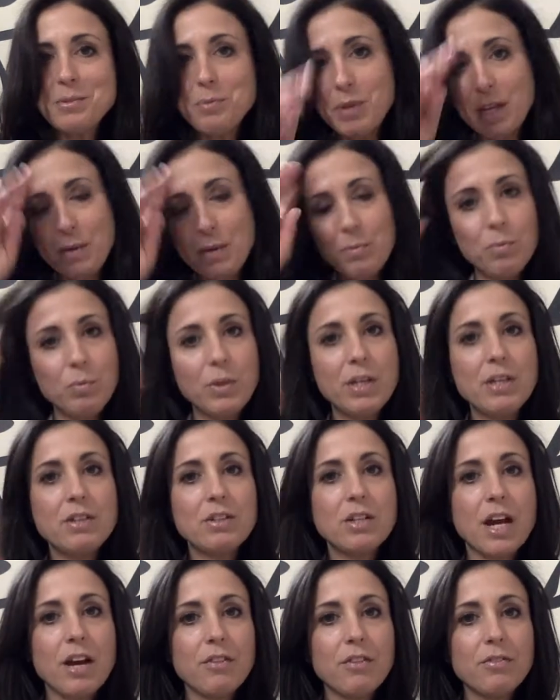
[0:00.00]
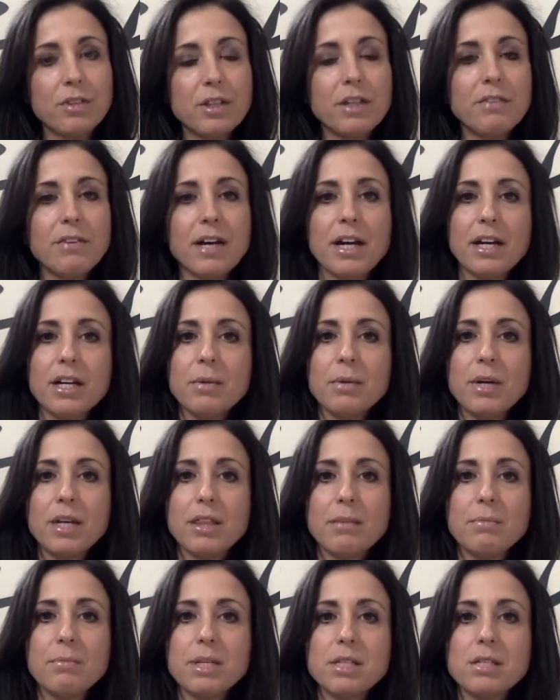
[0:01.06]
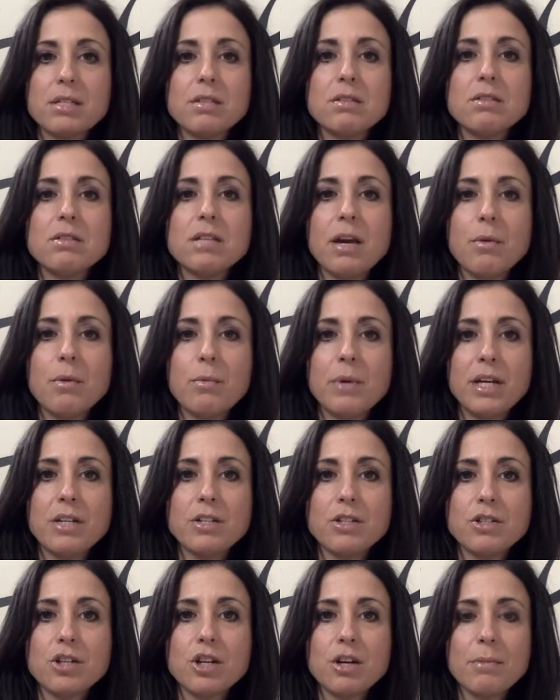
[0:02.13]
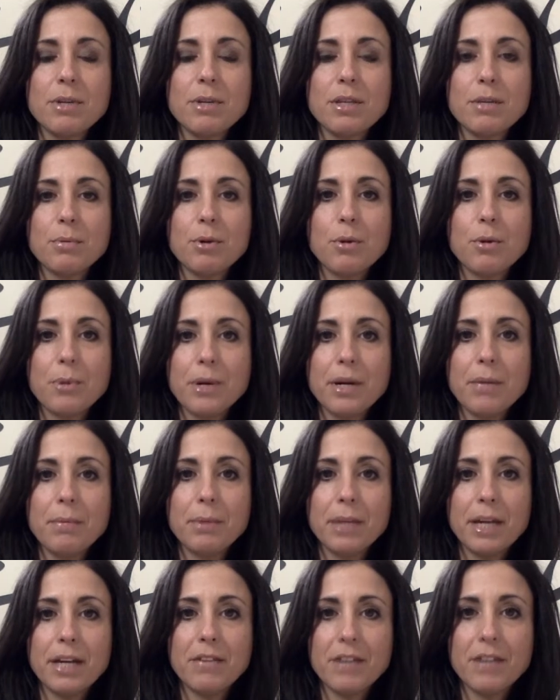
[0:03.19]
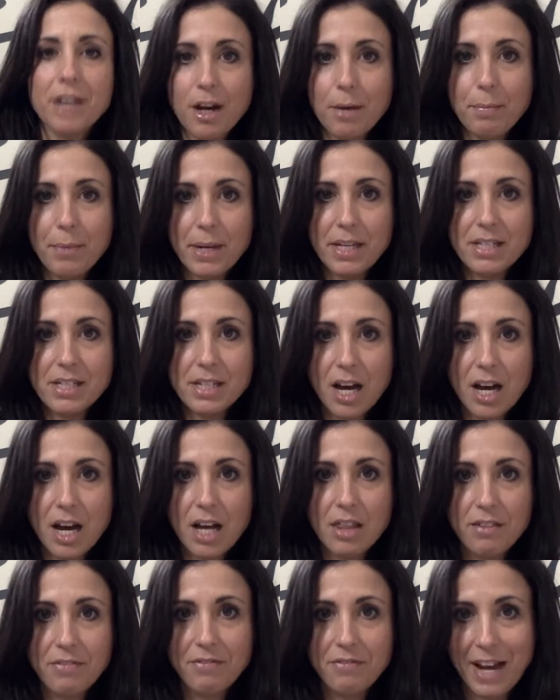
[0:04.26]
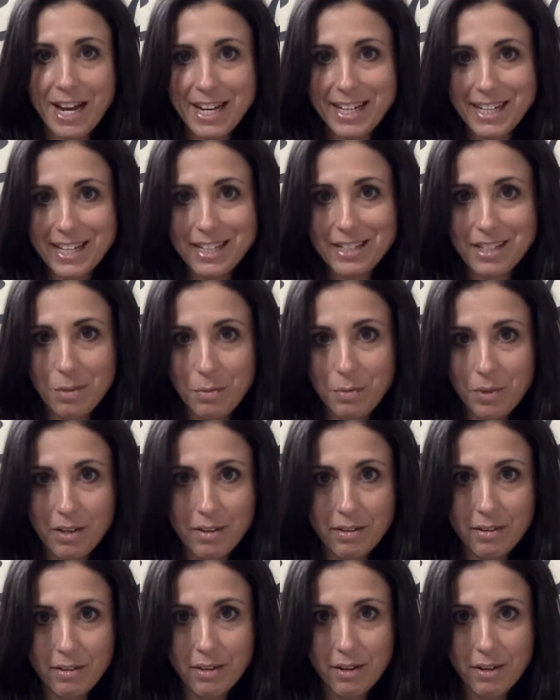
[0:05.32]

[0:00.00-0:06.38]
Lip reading: We carefully evaluate the muscles and we determine the appropriate plan of care based on the findings that we